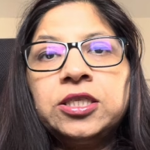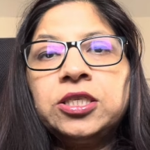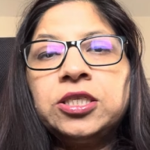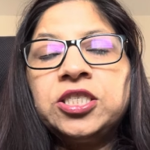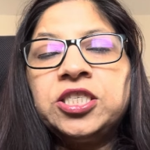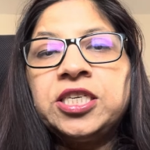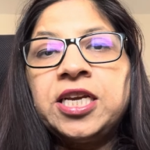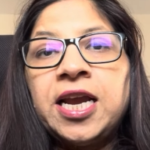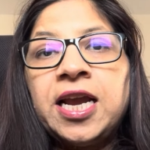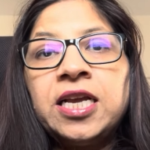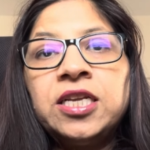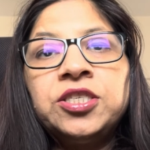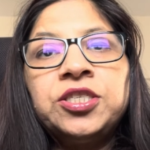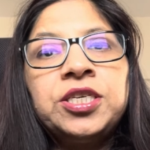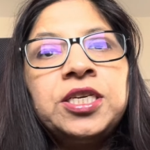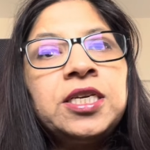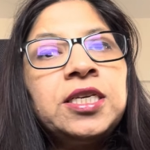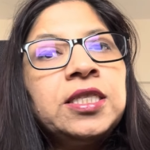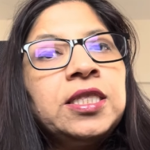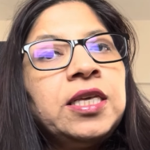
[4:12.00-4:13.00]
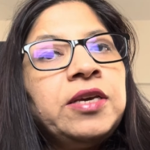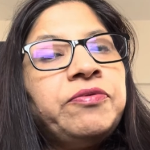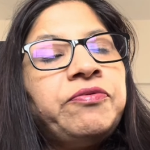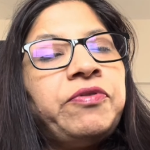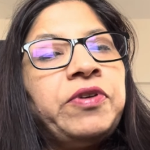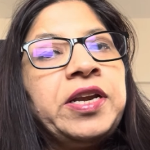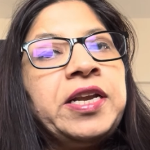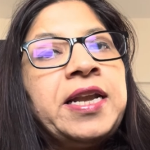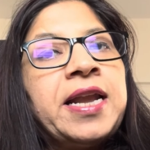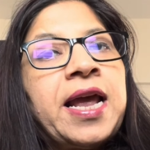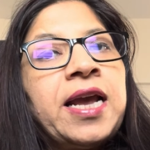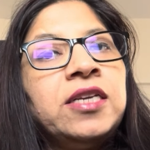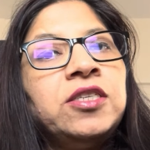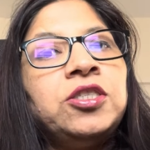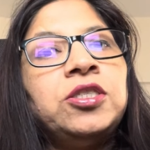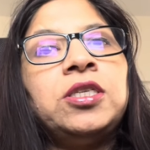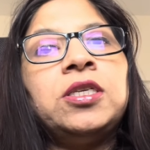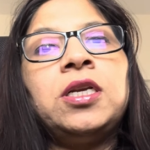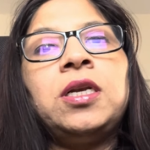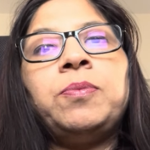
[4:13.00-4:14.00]
changing the
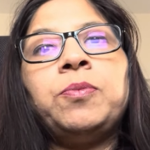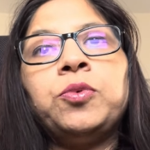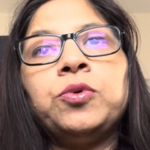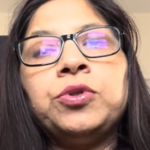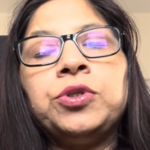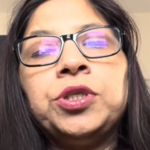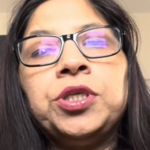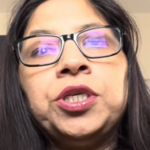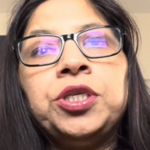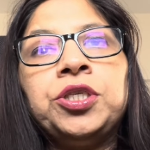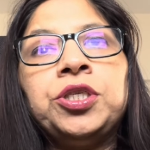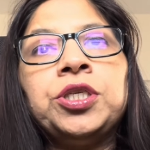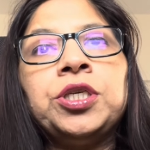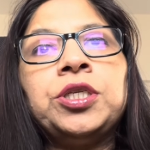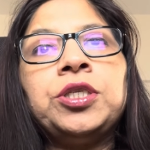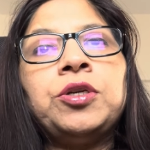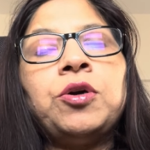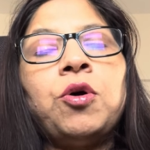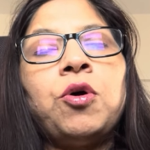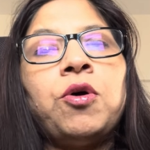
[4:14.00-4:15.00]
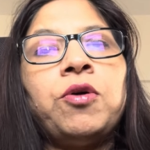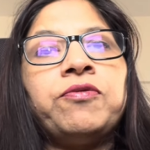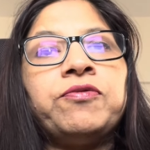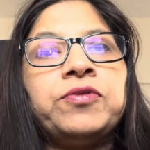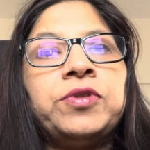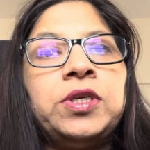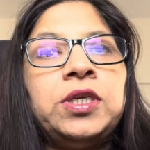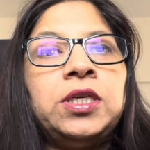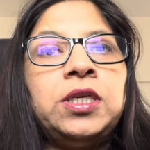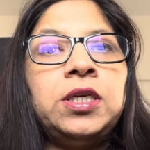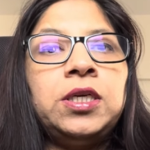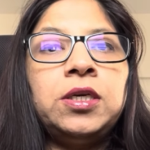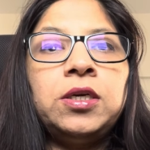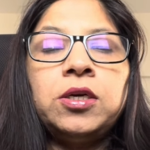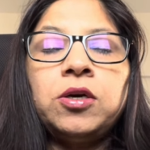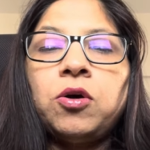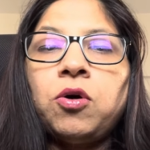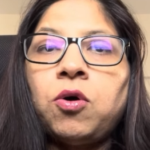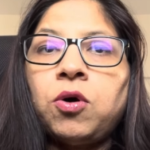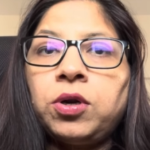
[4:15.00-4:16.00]
financial position of the
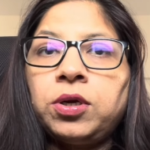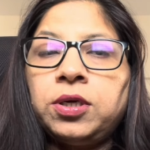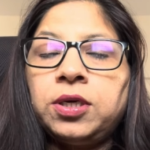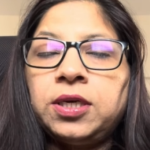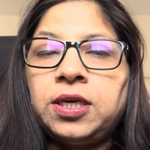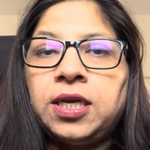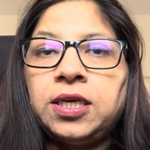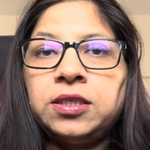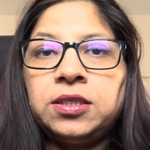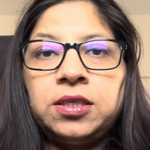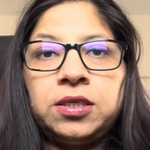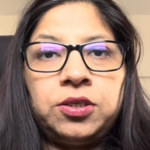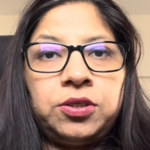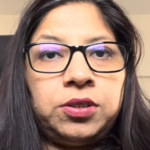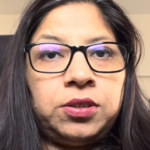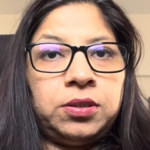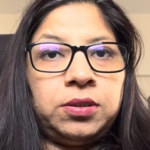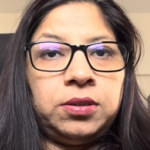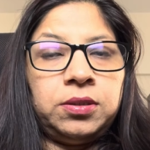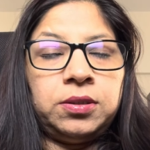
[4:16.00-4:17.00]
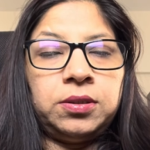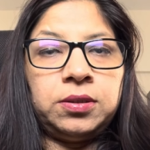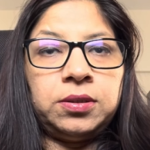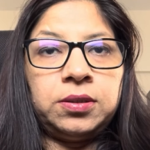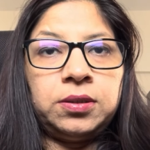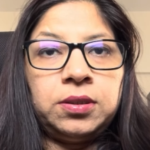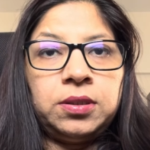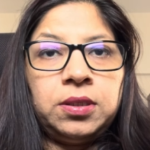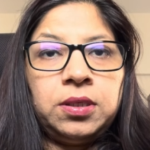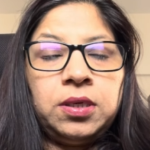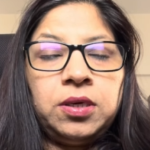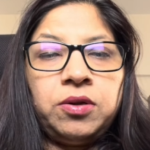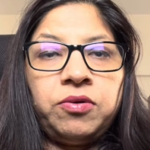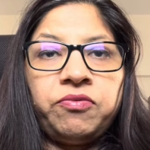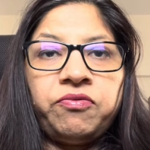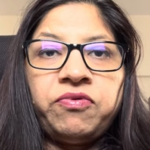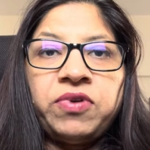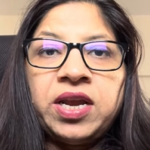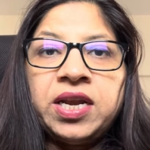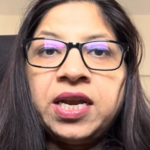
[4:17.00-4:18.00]
organization.
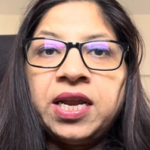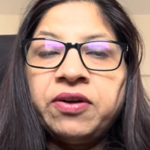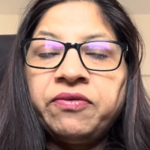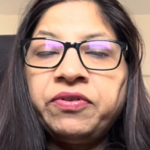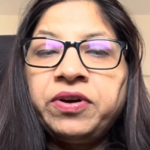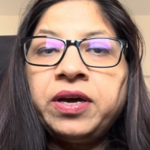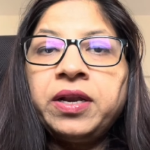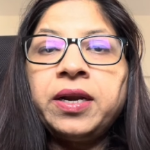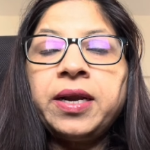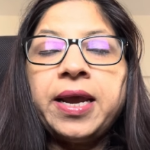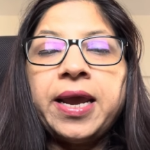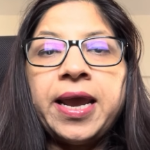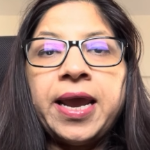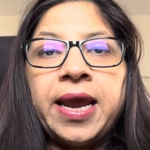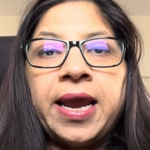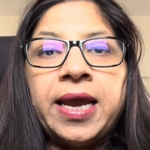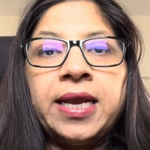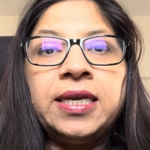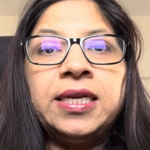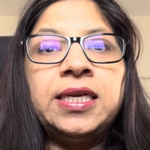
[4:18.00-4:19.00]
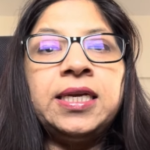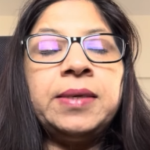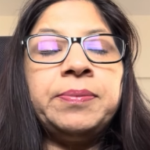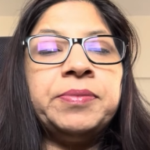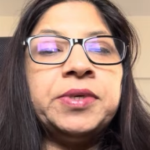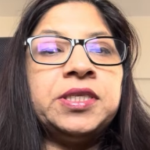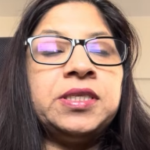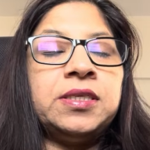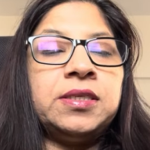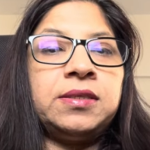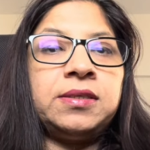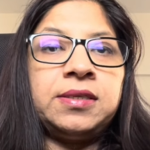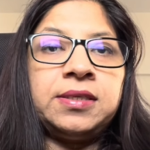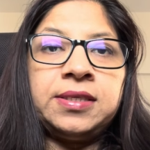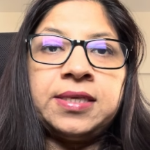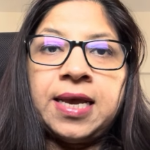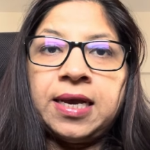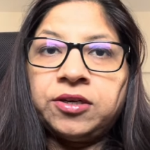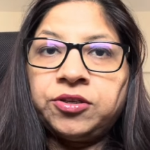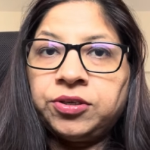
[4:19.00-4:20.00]
Whenever any business
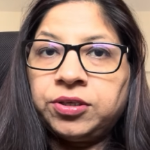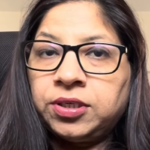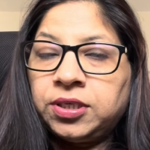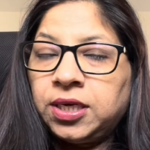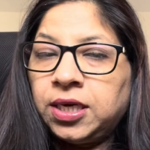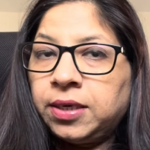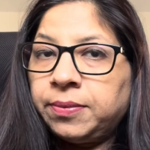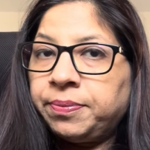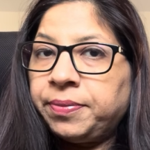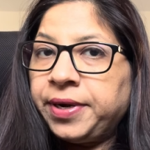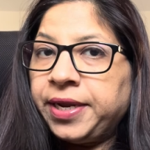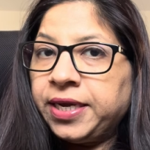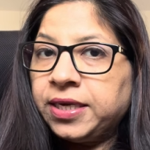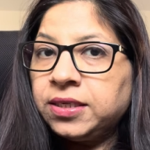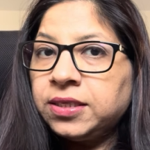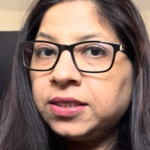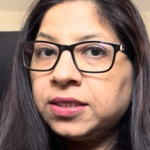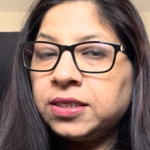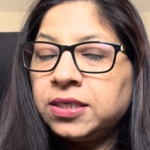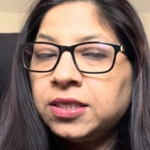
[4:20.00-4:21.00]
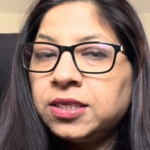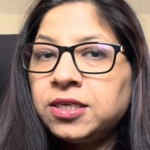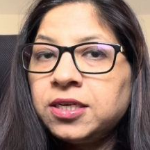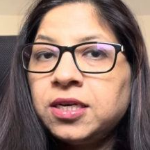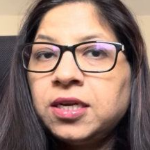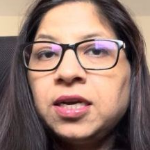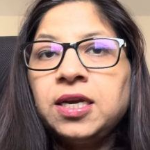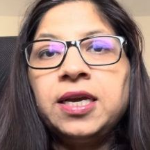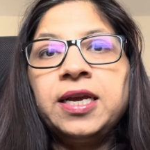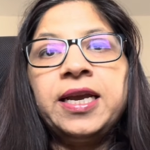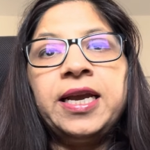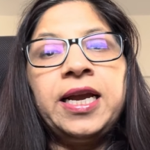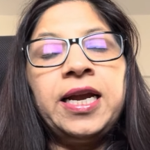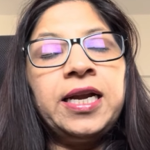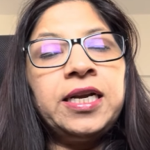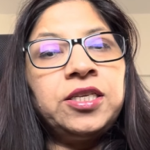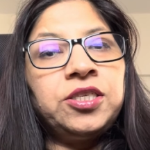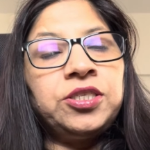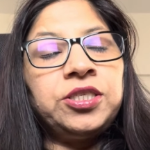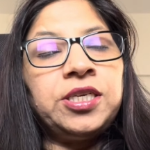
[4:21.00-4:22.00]
transaction takes place,
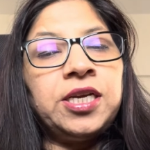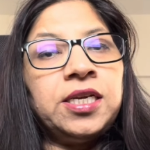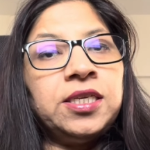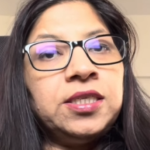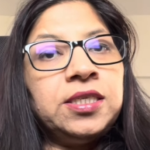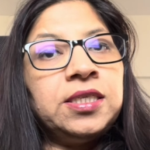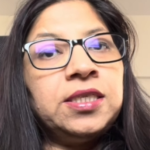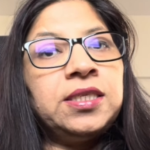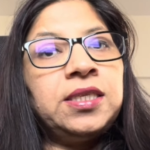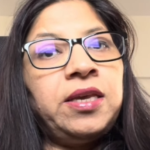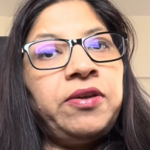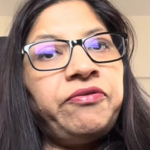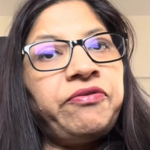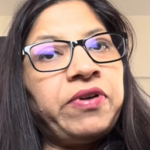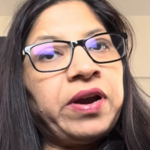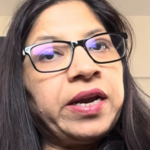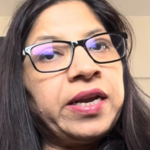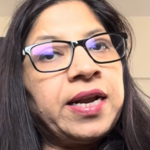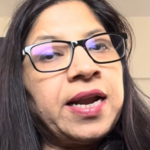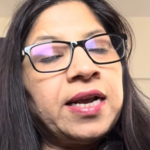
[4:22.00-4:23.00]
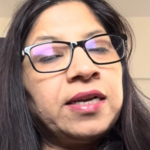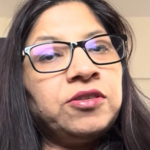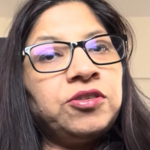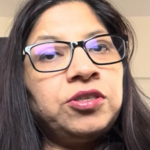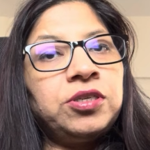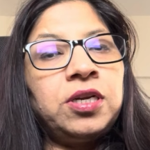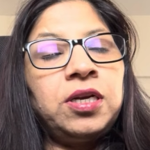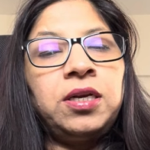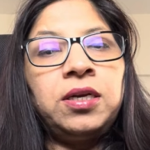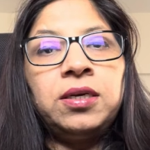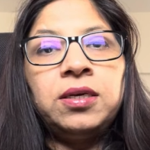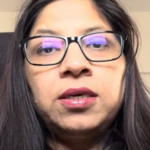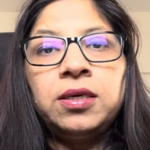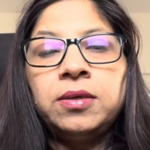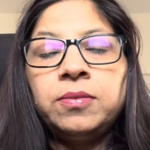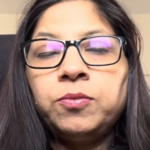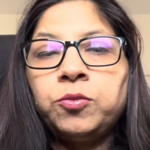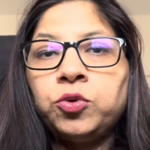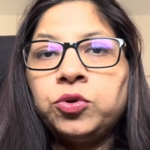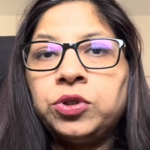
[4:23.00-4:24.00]
it changes the financial
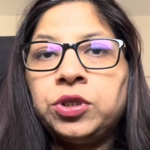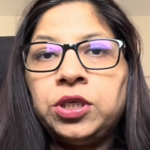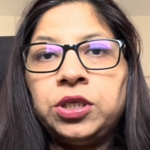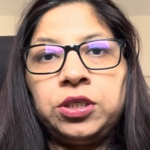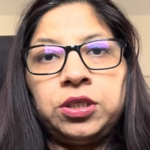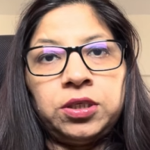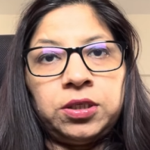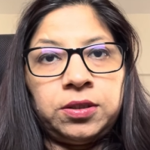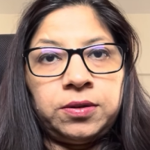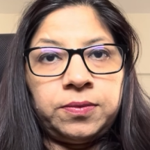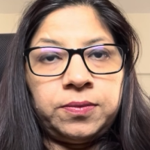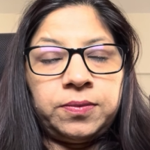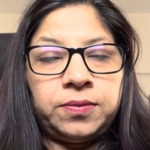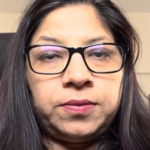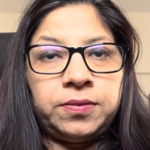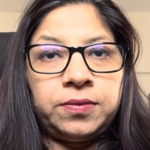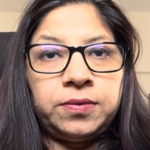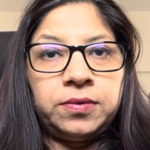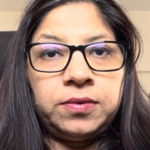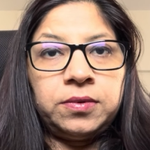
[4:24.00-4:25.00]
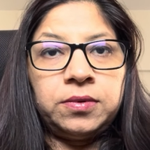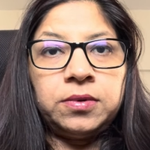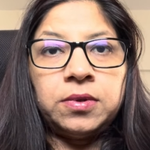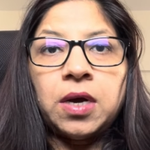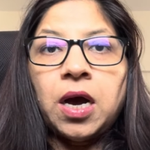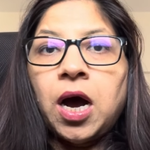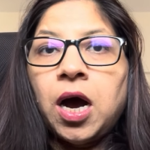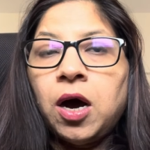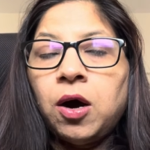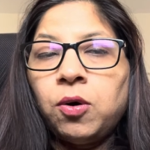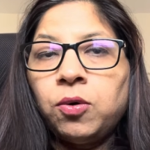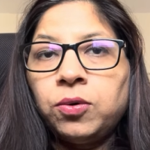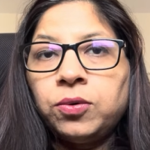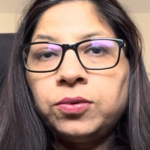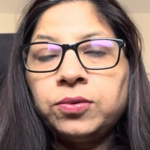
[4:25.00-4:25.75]
position. How?